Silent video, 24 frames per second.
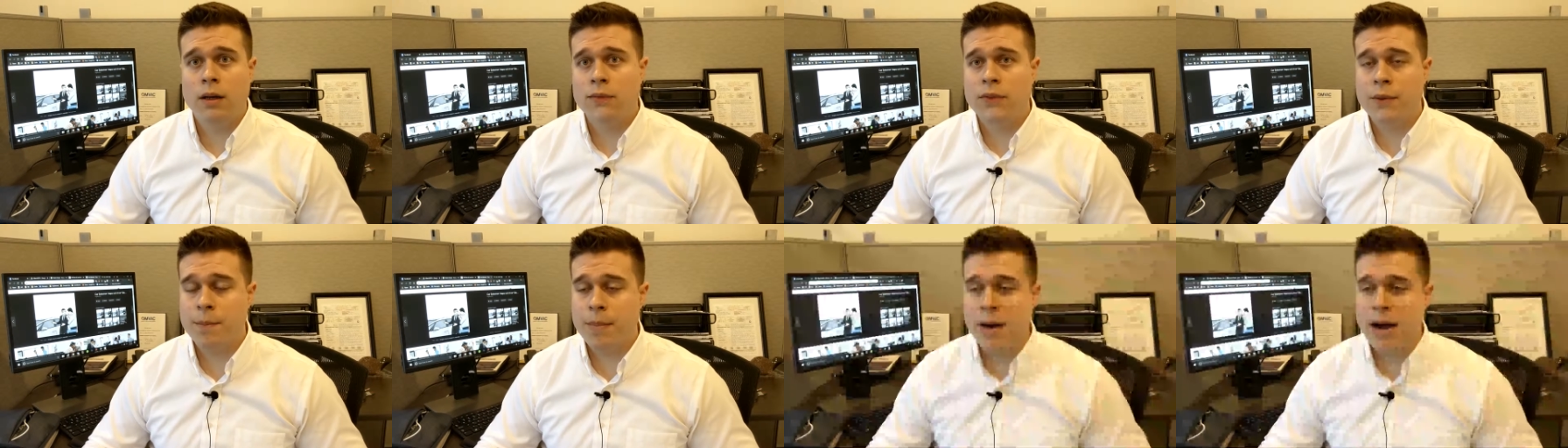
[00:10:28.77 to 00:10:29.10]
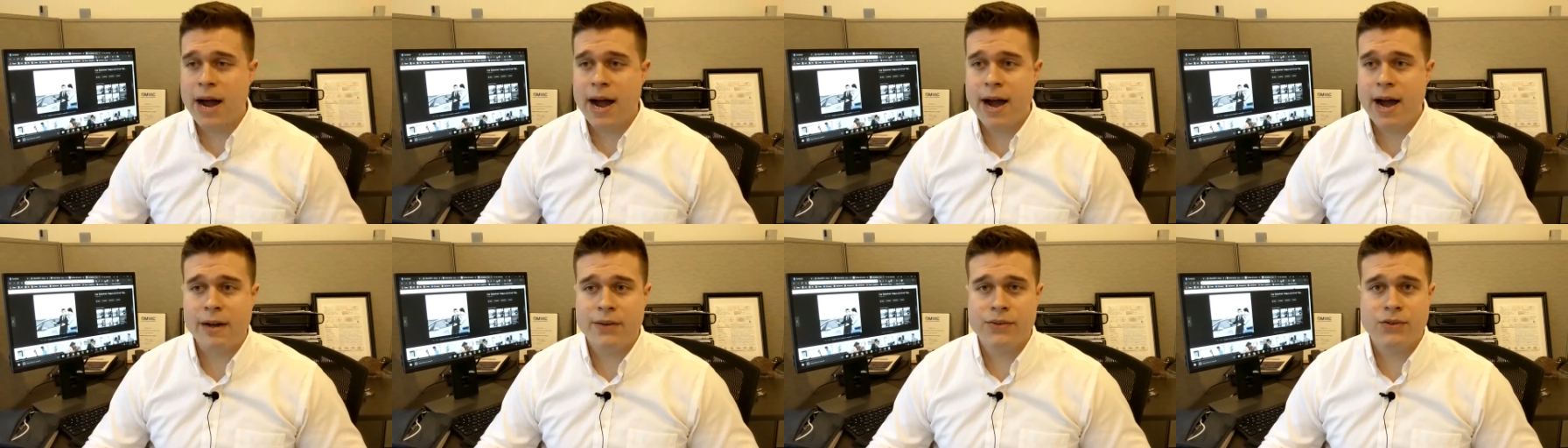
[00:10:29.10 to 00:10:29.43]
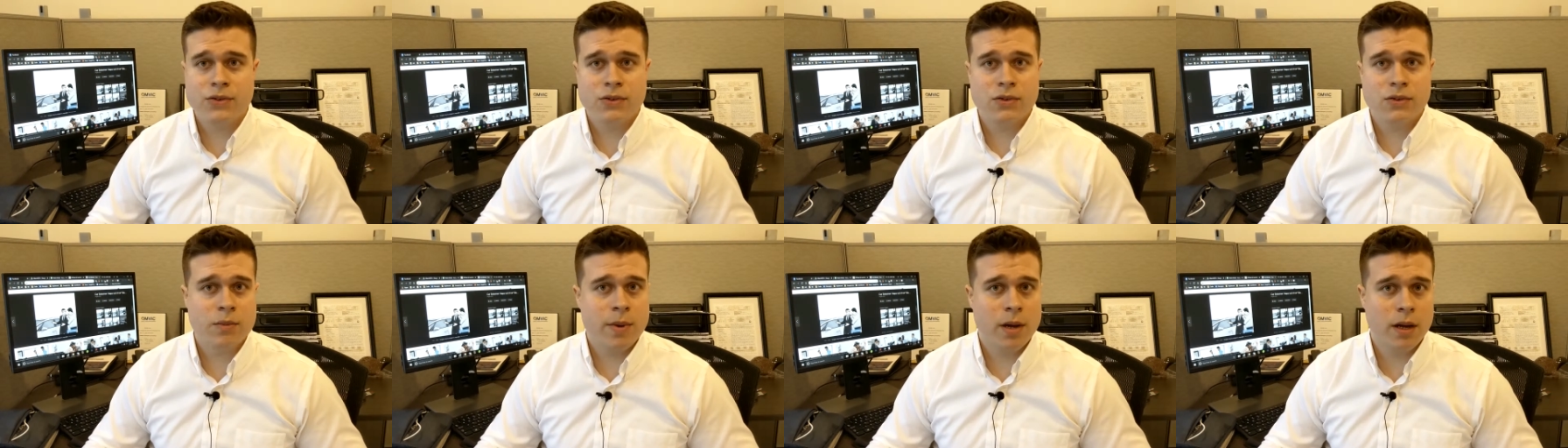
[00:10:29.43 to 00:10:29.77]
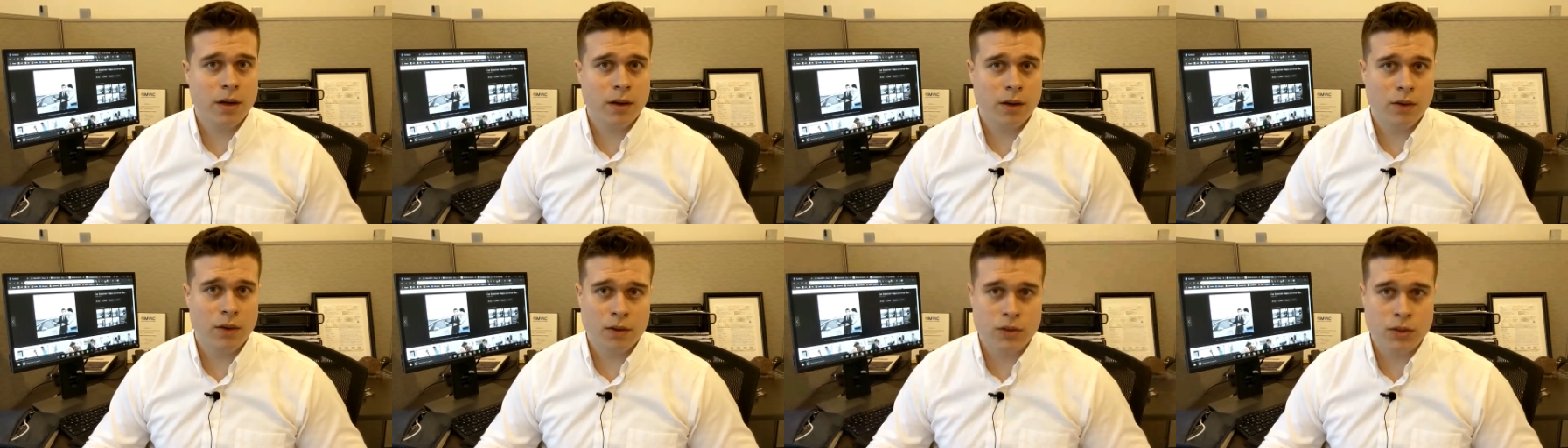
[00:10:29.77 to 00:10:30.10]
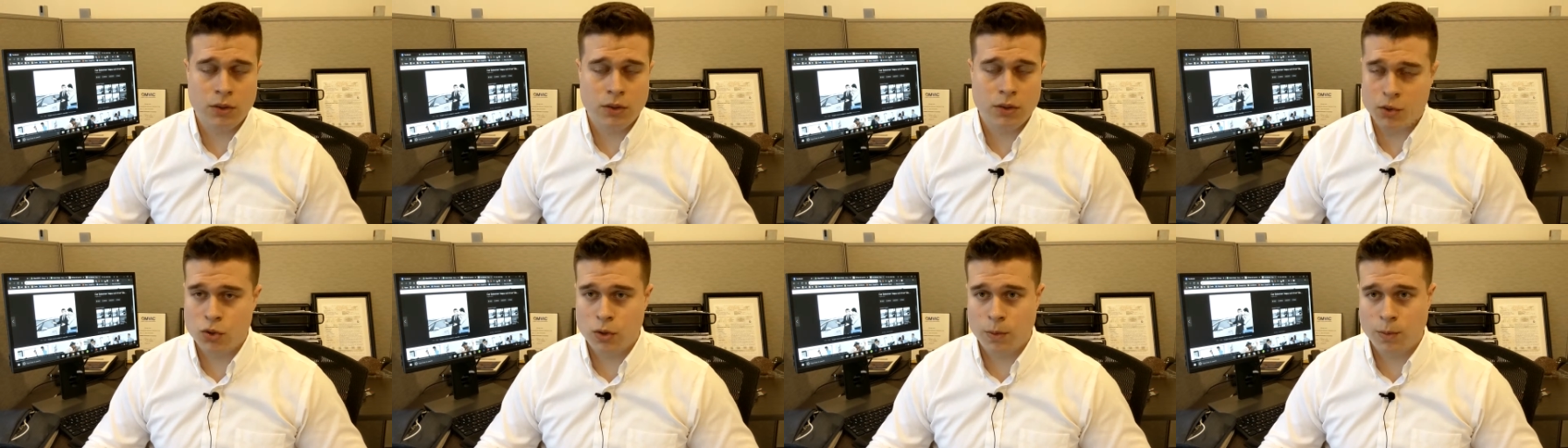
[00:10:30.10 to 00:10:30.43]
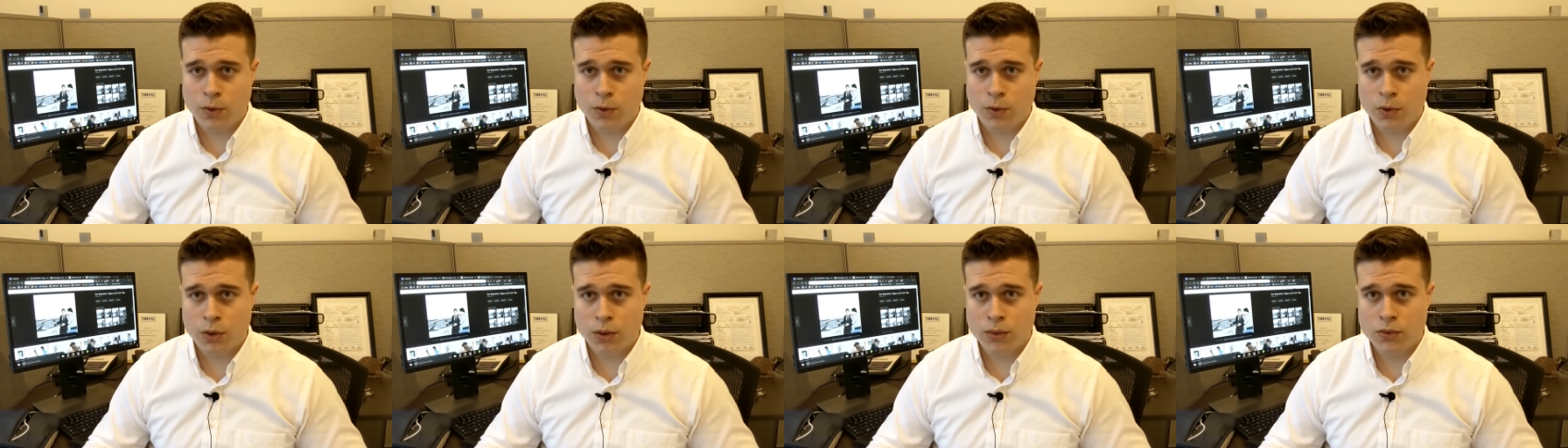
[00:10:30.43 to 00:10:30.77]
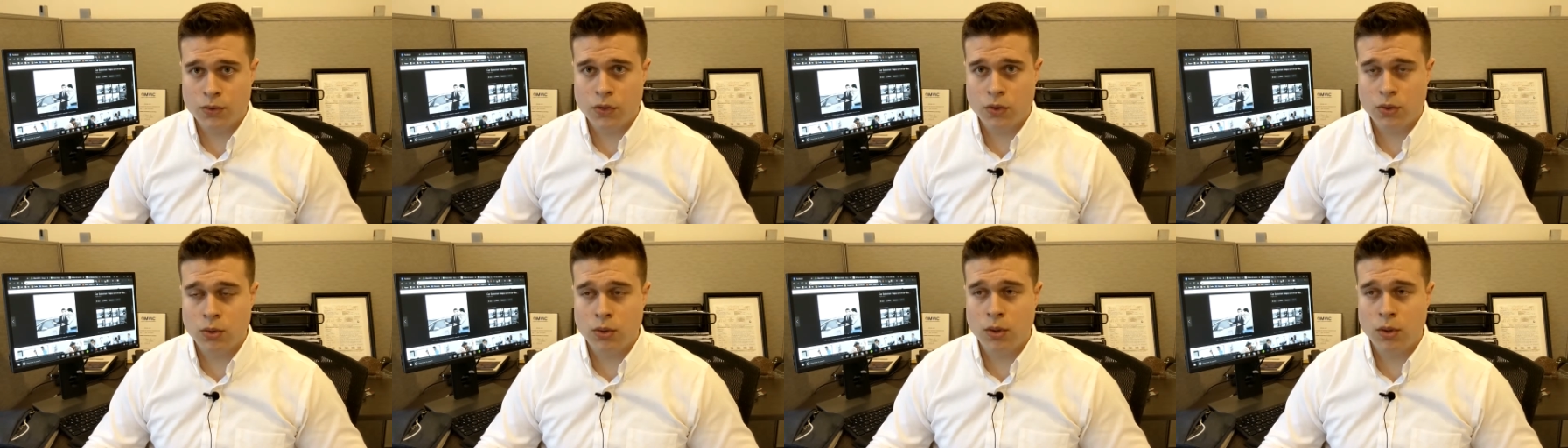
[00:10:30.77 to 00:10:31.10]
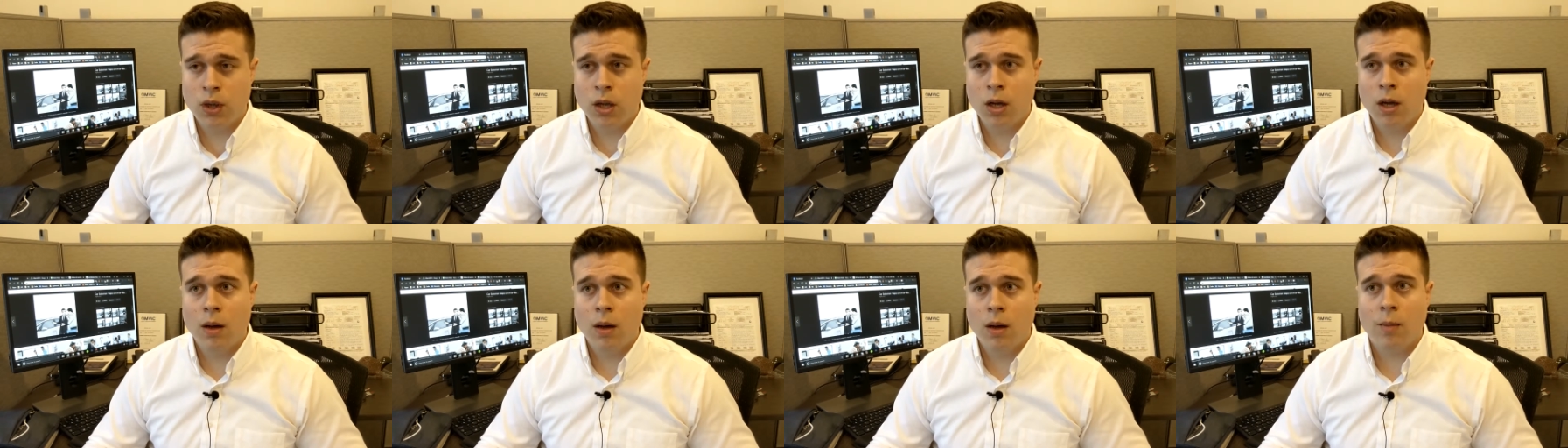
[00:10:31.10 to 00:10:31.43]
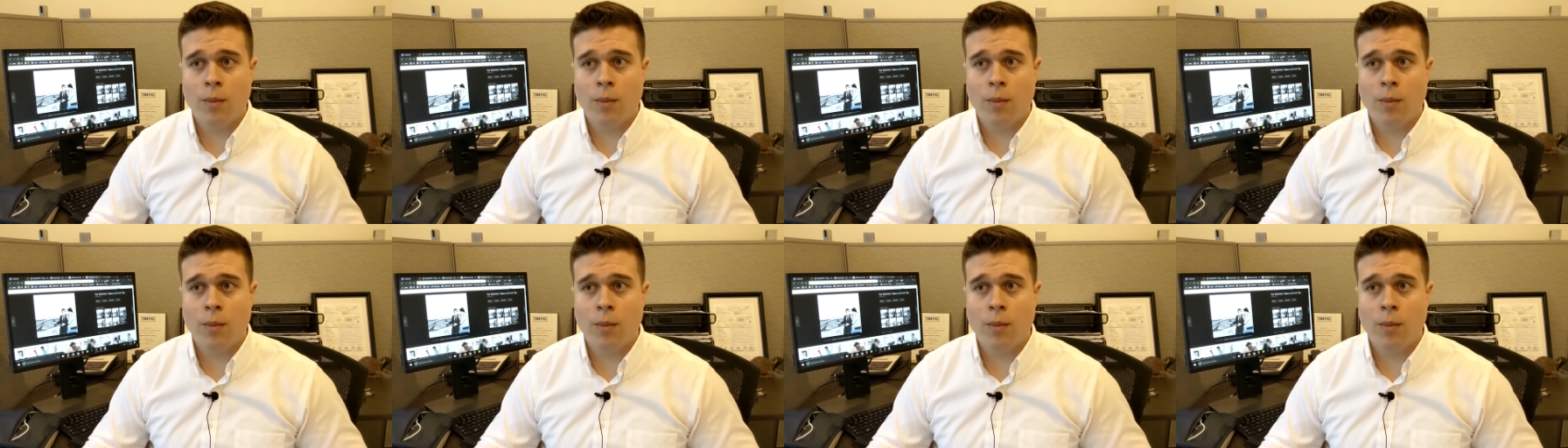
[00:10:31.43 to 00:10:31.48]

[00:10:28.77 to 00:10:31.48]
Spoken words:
In the past, depending on the dealership you go to,